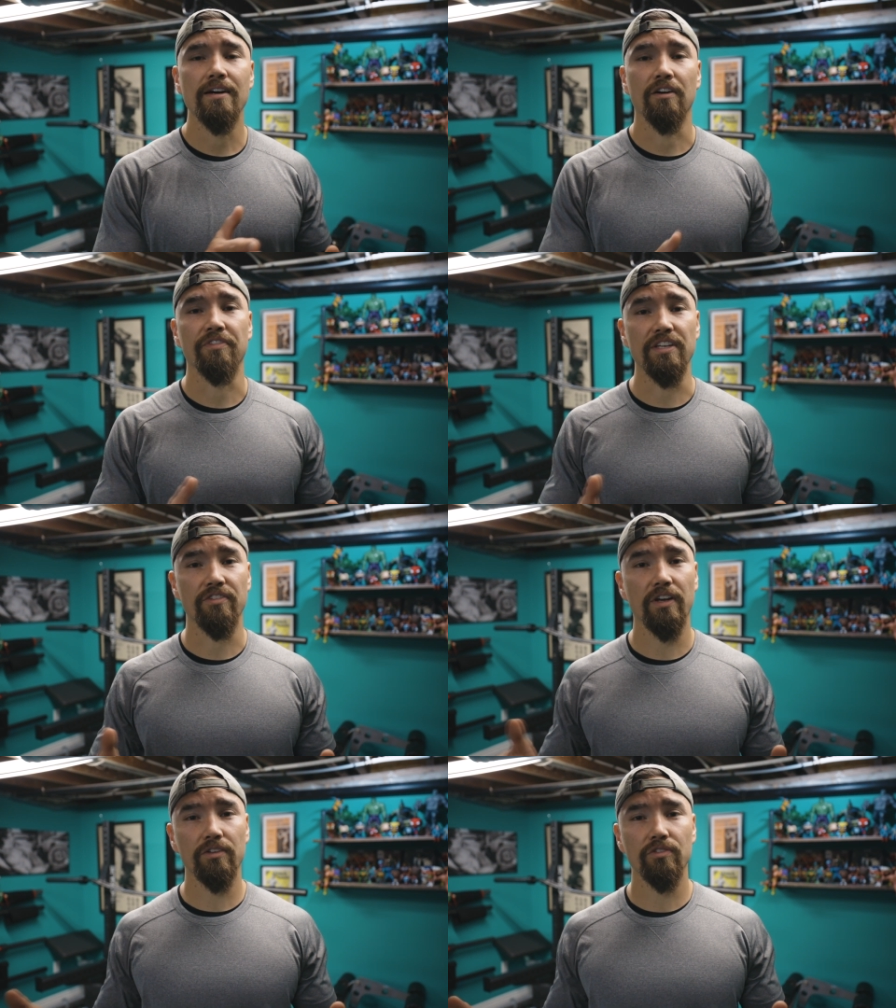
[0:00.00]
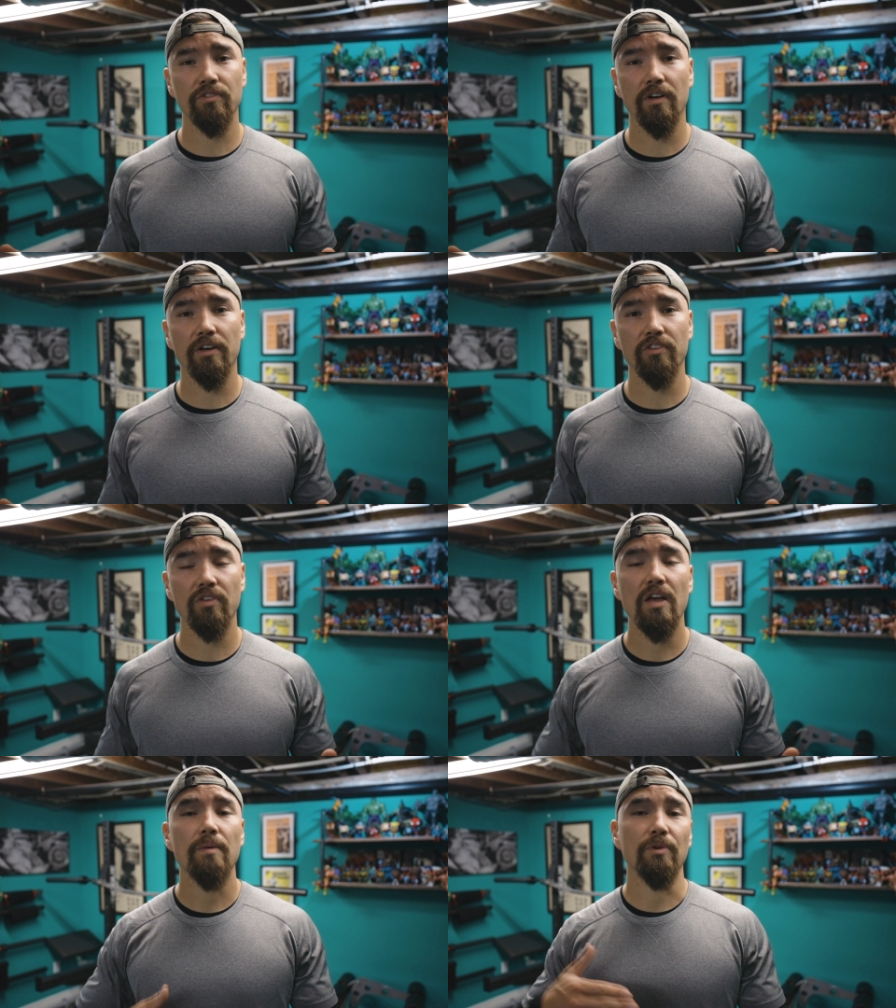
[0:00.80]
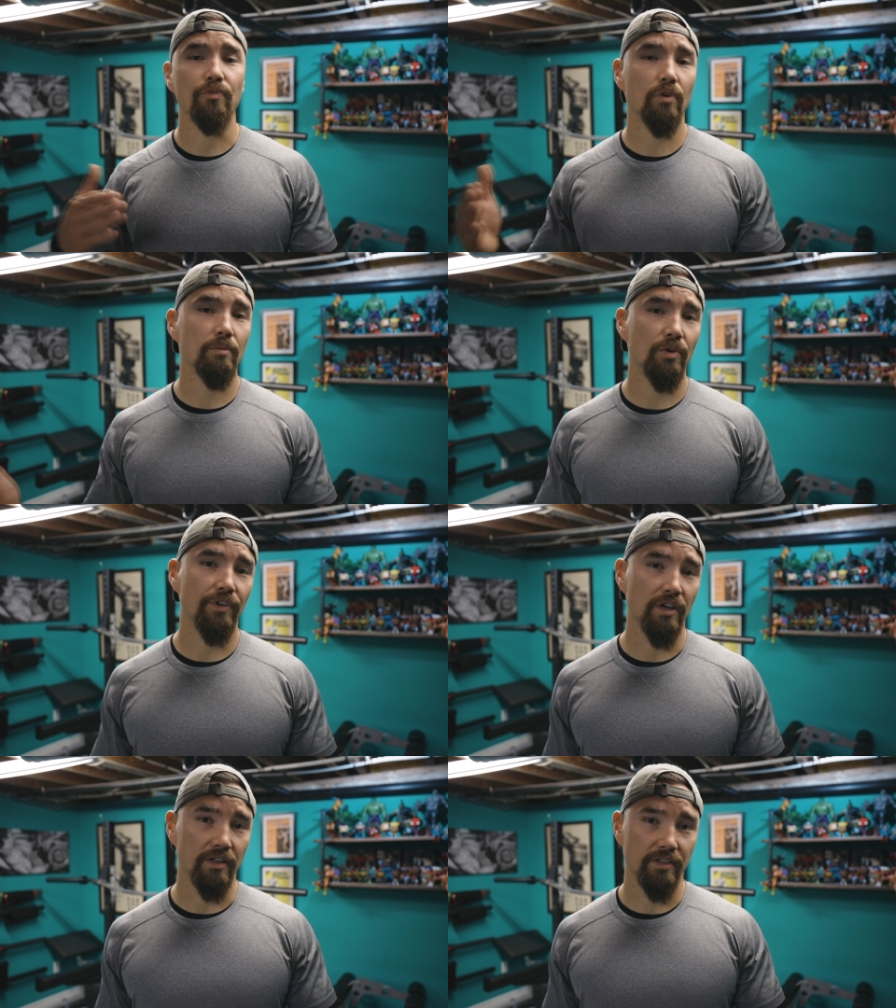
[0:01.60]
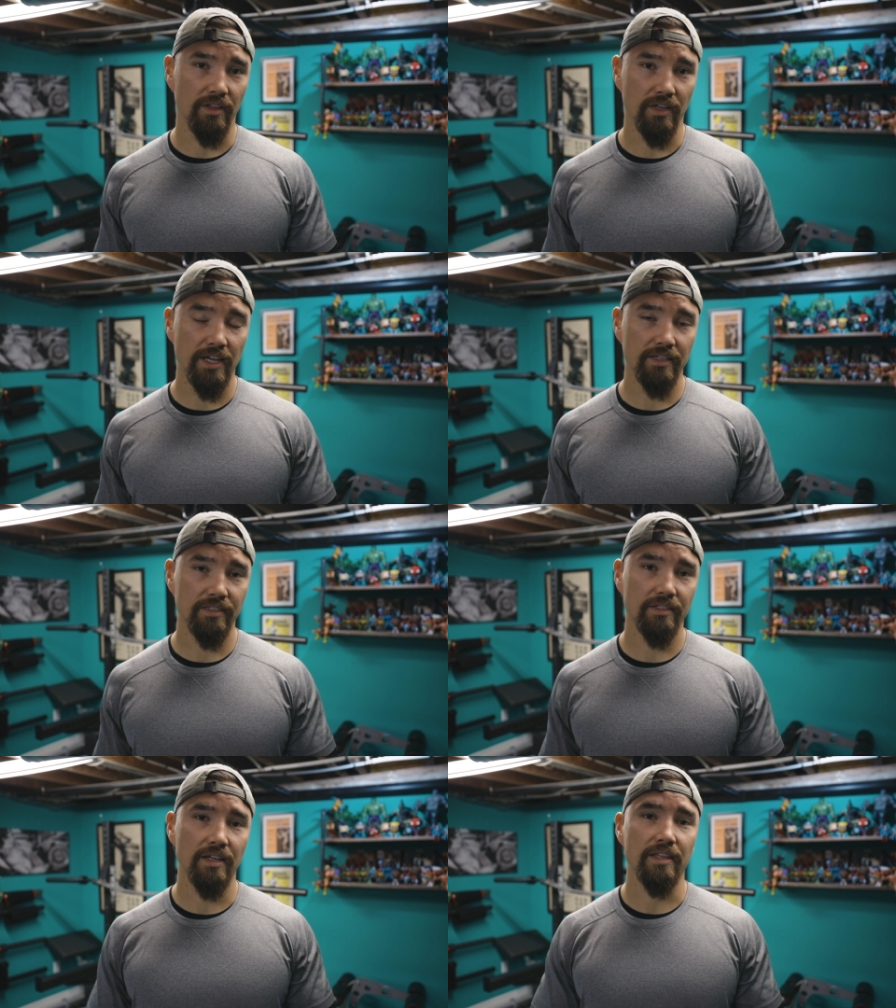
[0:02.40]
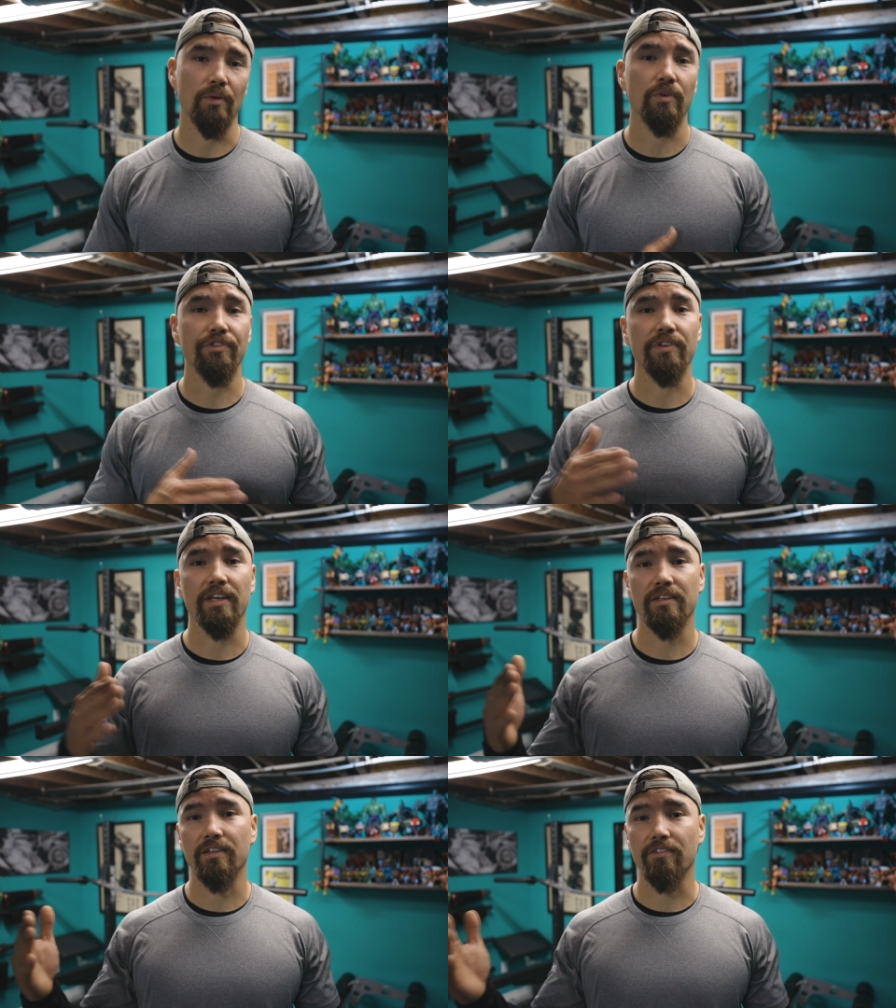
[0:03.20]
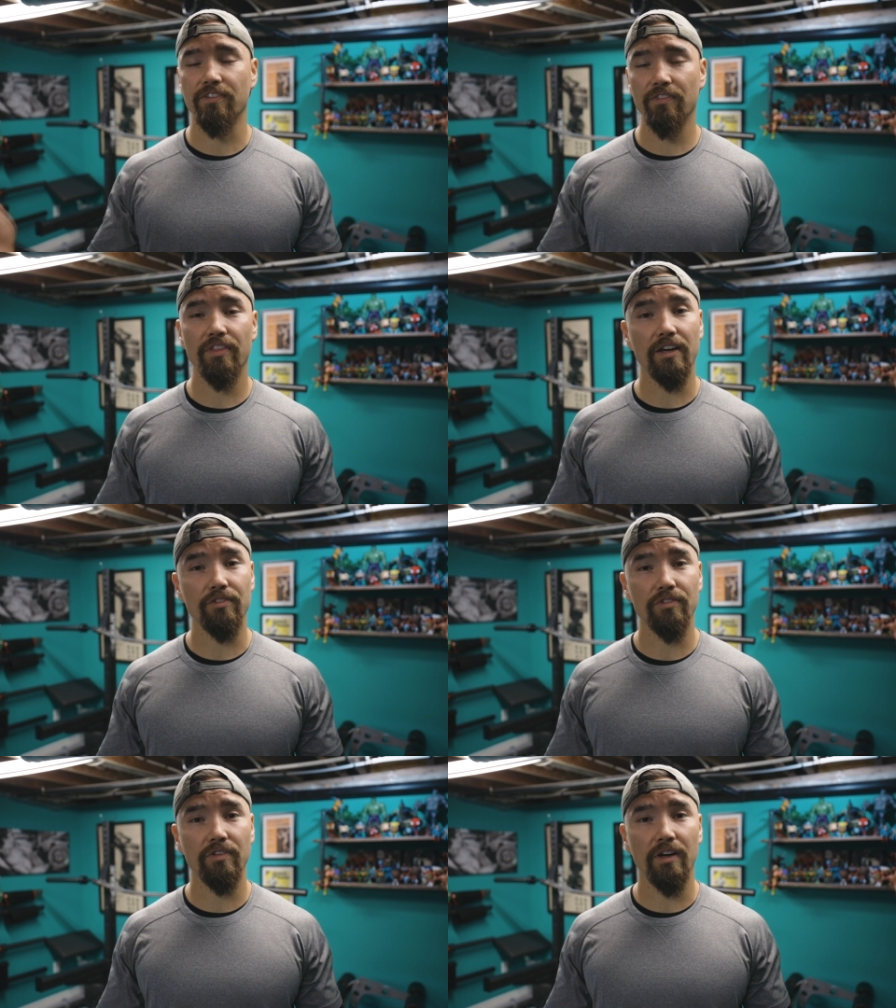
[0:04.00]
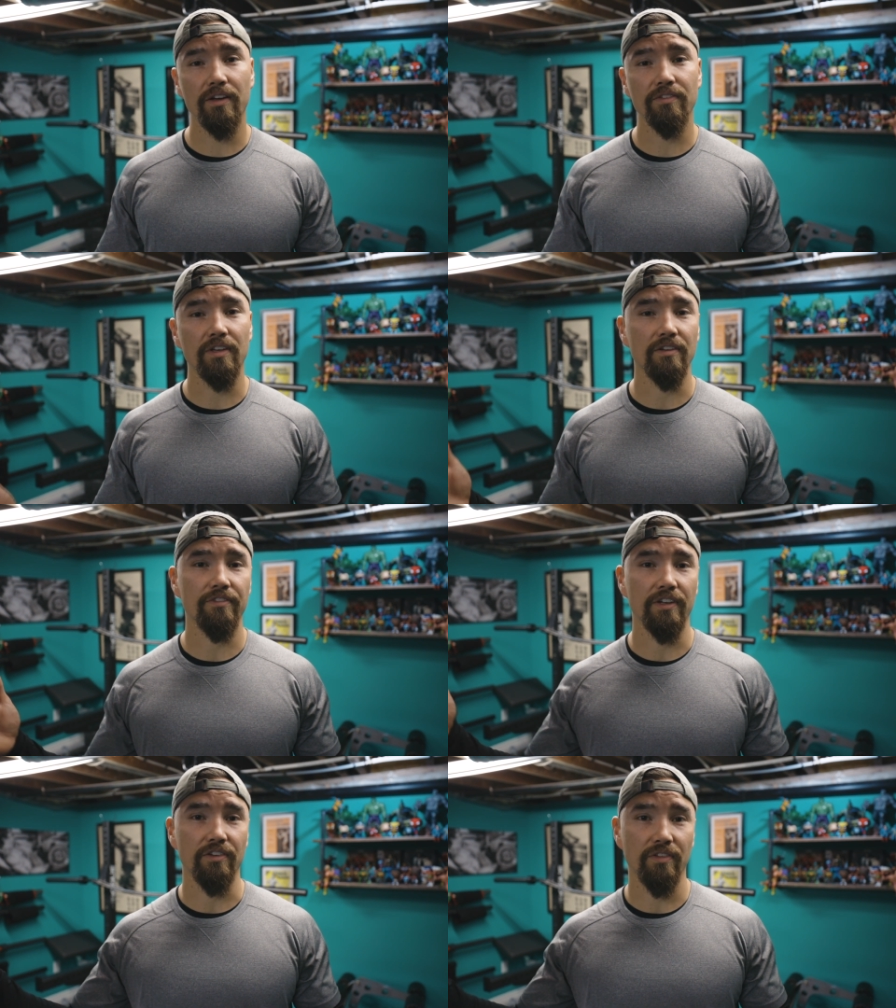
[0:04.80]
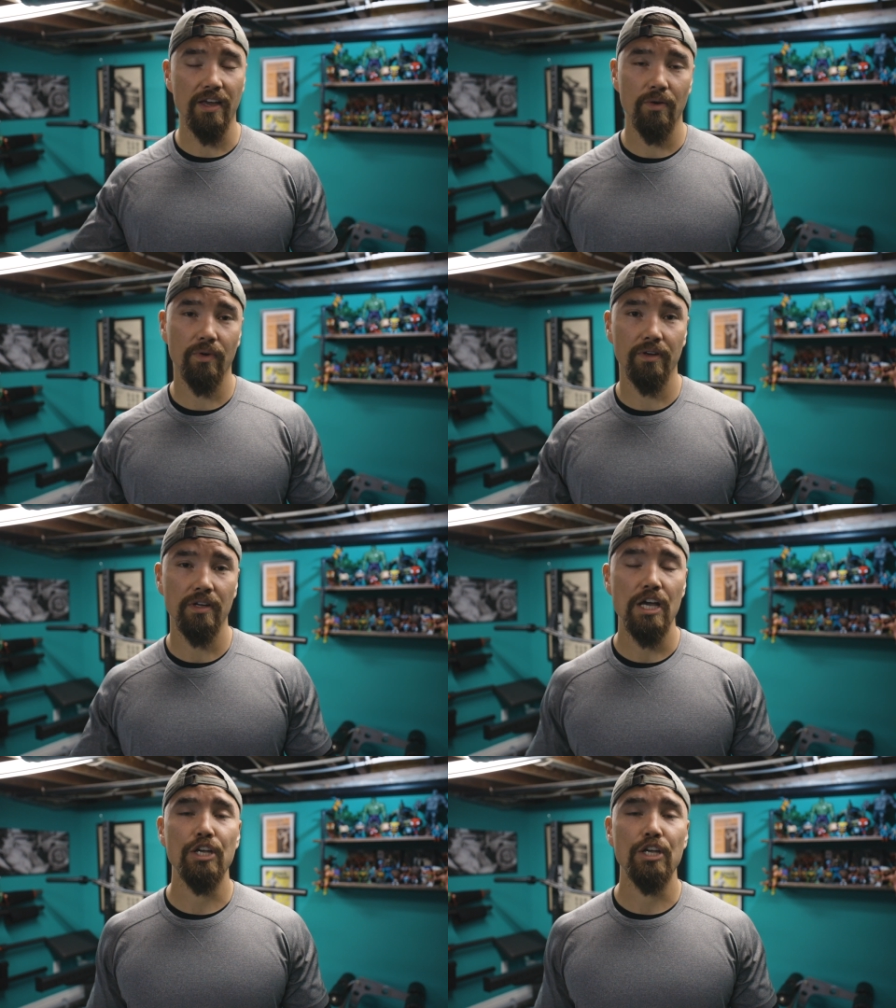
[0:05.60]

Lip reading: of each exercise before moving on to the next, and then once you get to the 5th exercise and finish that one,